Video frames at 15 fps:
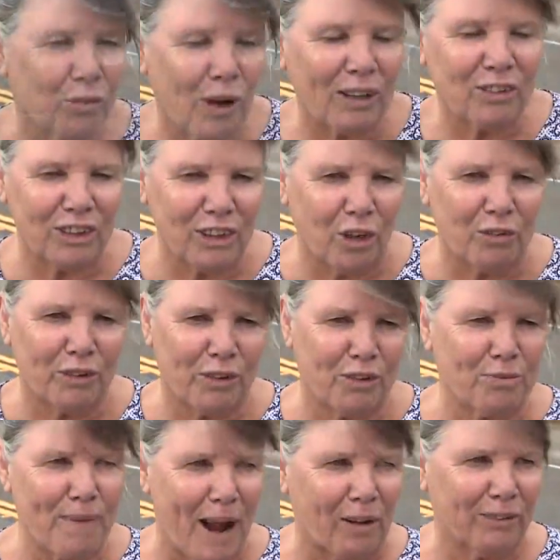watching over
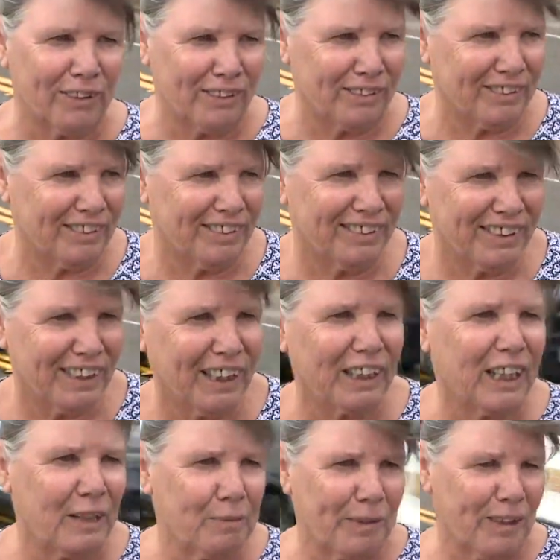this mountain and
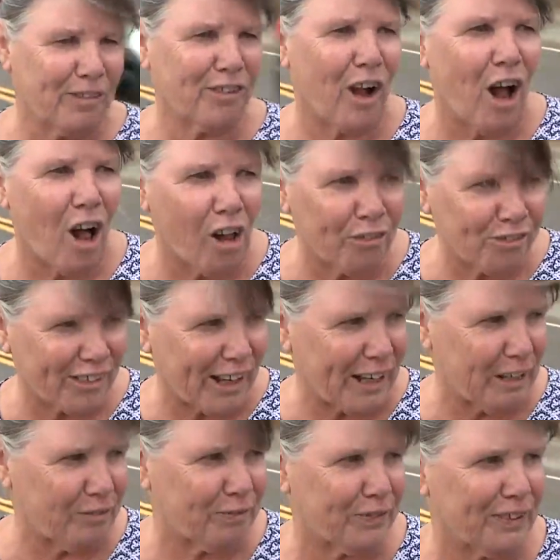keeping us all
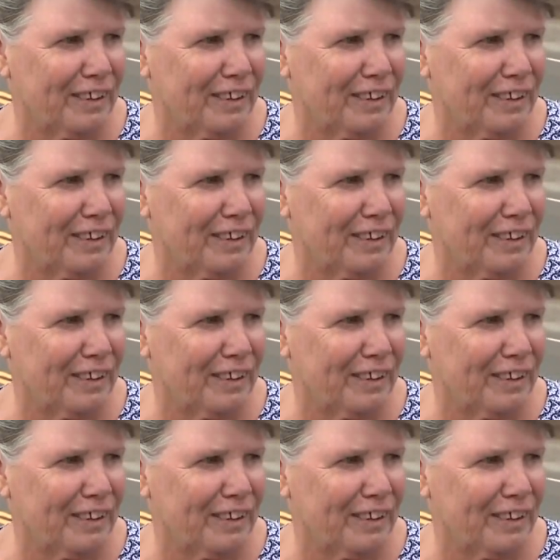safe.